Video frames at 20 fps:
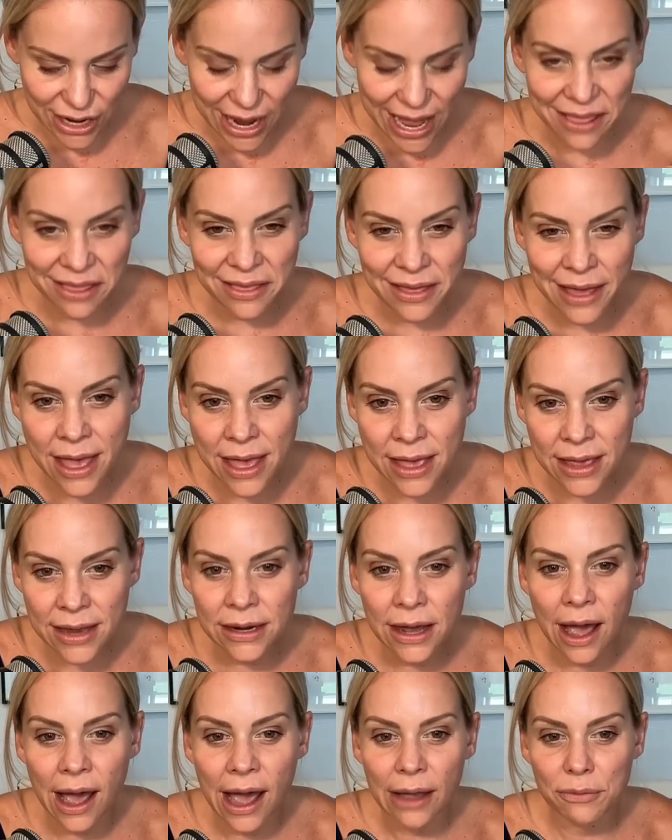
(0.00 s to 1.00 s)
And then
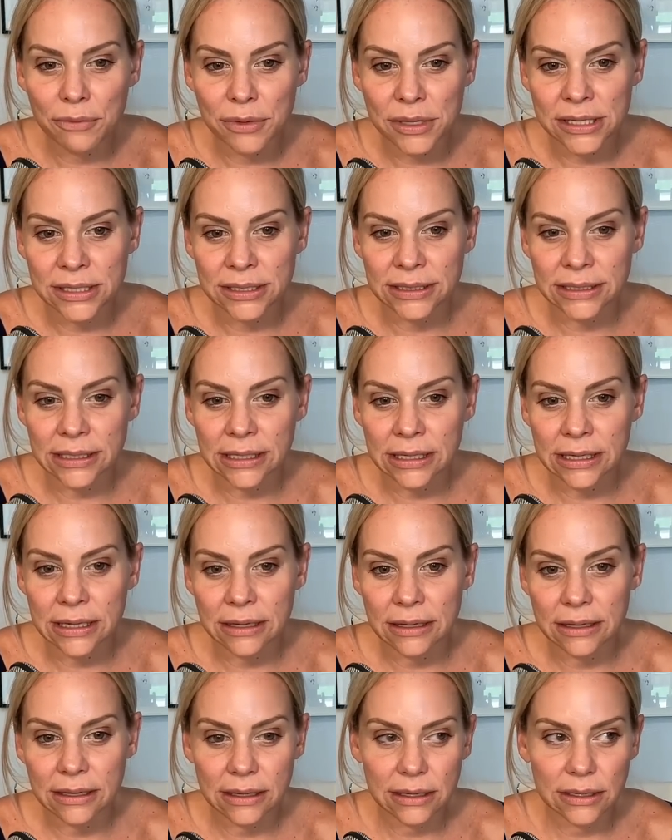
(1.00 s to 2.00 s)
I was
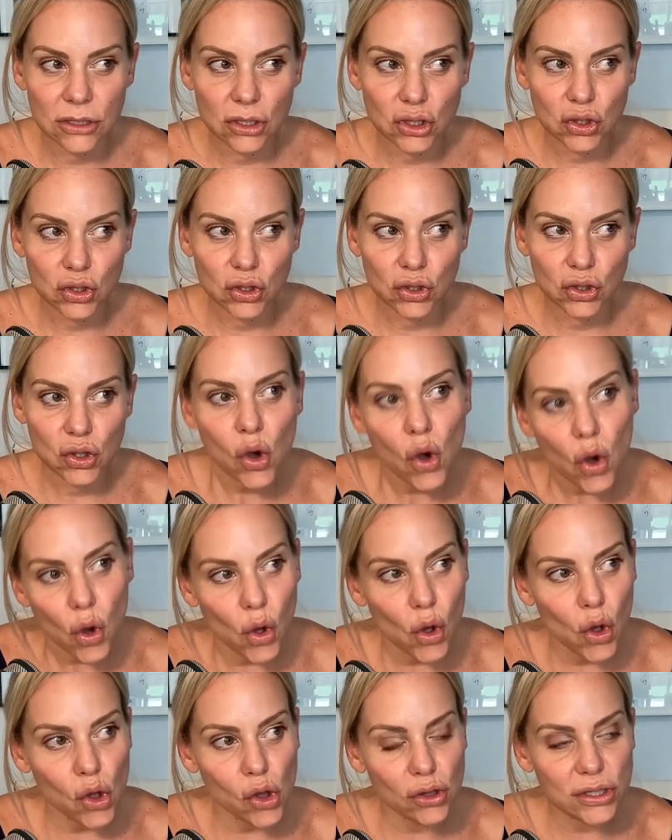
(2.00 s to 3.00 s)

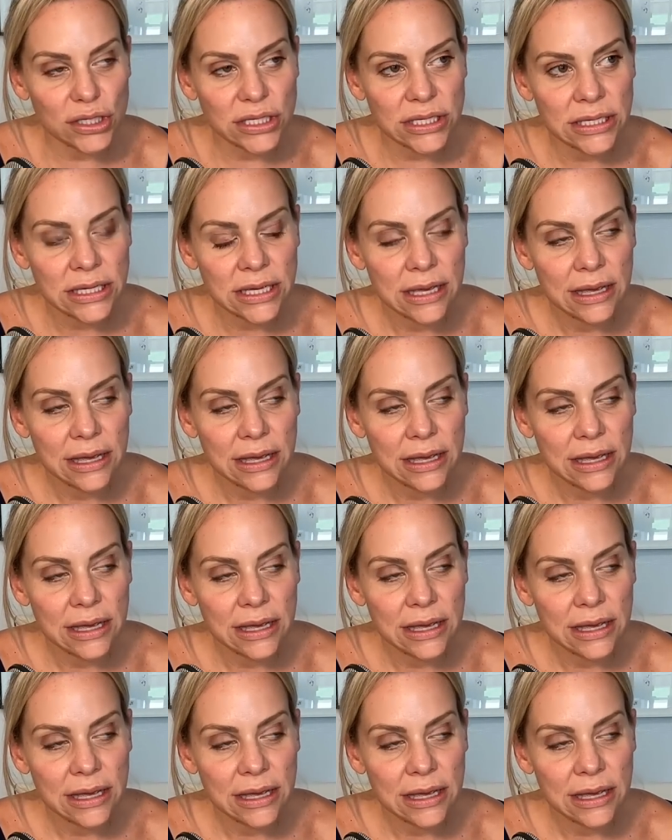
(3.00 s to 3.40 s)
told